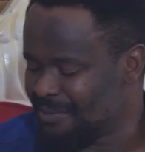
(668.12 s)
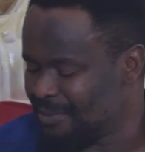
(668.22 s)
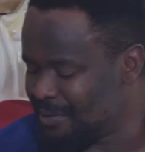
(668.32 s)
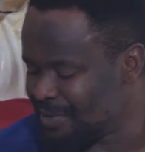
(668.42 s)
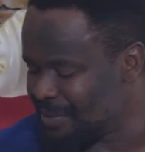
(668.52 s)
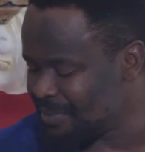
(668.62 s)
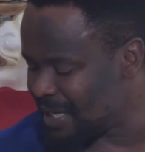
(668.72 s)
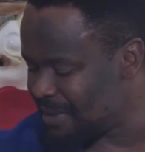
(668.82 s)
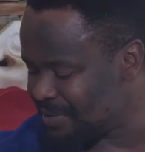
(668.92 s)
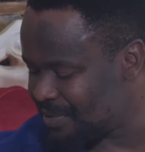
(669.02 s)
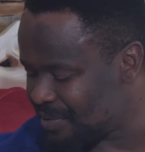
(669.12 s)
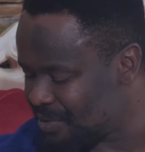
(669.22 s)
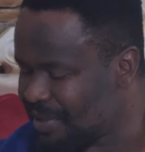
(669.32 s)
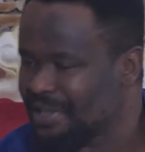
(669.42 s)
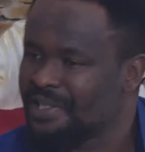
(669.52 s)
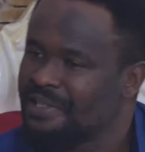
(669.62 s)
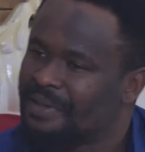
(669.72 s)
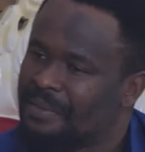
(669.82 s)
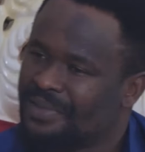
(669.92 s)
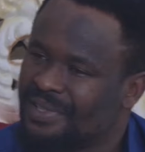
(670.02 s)
Mom, sometimes you talk as
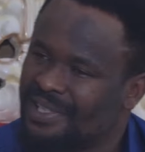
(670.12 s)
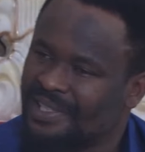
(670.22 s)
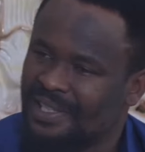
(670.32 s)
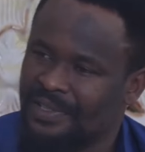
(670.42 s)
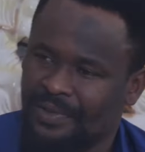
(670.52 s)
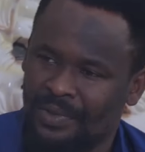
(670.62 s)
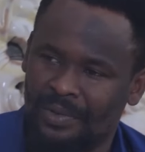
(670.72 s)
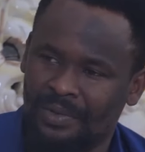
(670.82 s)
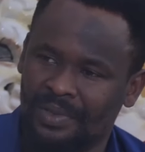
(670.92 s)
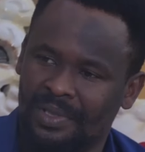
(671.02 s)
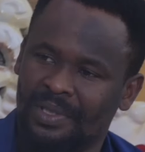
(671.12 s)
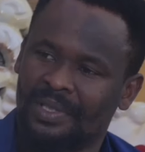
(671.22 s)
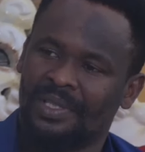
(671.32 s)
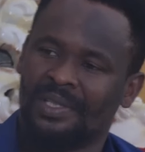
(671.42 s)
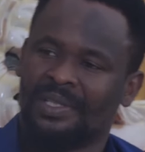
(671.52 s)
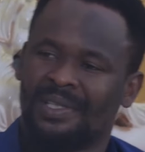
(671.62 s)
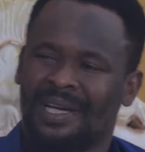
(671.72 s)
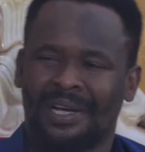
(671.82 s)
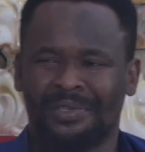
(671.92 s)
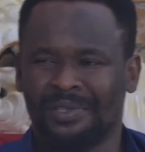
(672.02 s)
if I'm 6 years old.
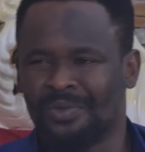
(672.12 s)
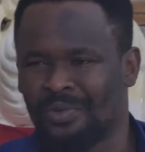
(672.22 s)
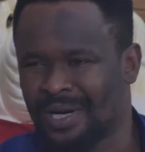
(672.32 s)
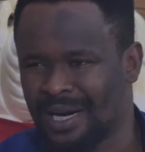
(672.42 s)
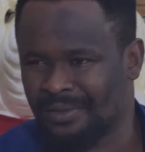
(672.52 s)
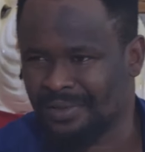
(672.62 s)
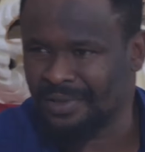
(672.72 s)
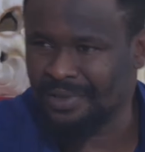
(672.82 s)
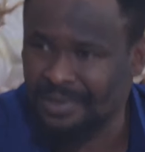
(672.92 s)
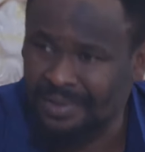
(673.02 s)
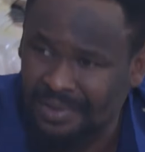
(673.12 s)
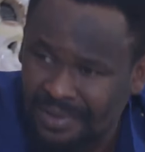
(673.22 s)
I shouldn't walk out on you.